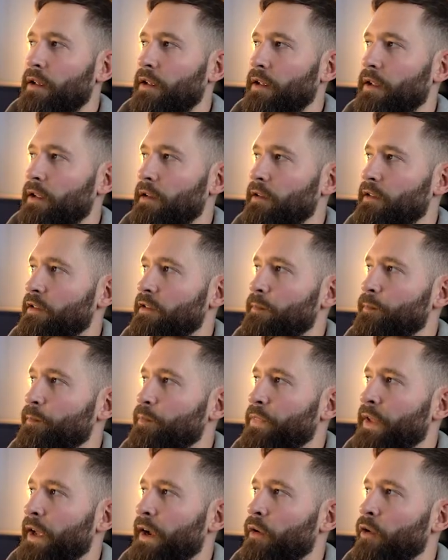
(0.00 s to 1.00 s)
is
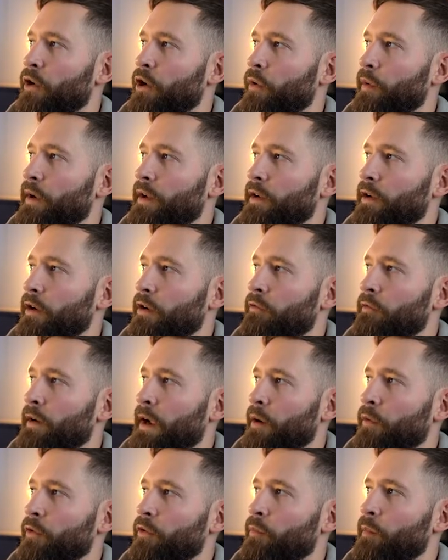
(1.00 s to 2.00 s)
now going
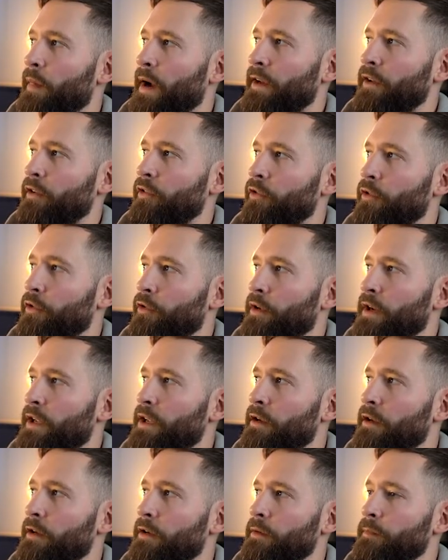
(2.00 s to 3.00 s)
around minus
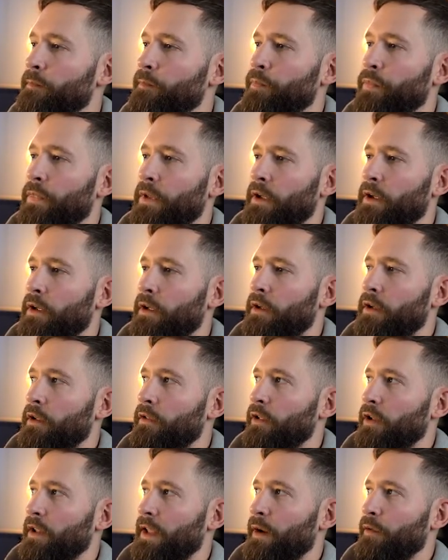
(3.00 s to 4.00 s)
3.
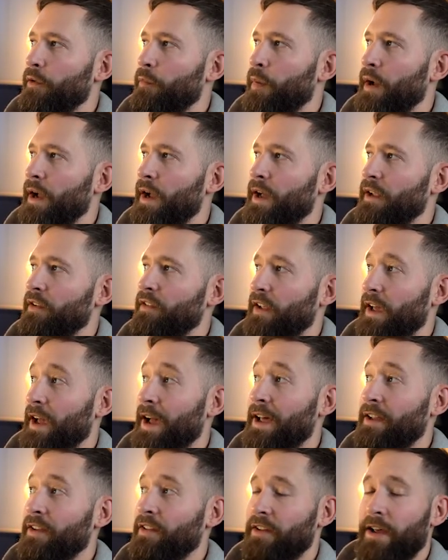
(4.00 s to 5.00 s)
The louder parts
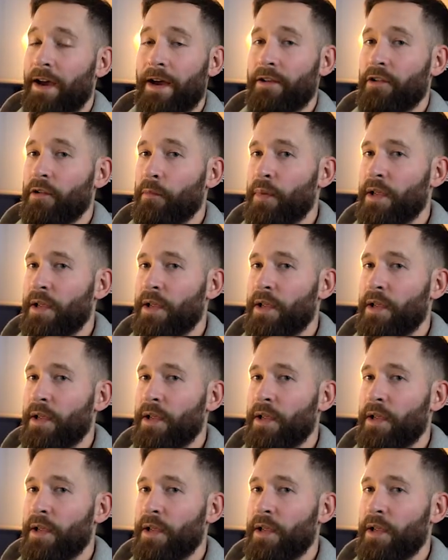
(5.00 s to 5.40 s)
are starting to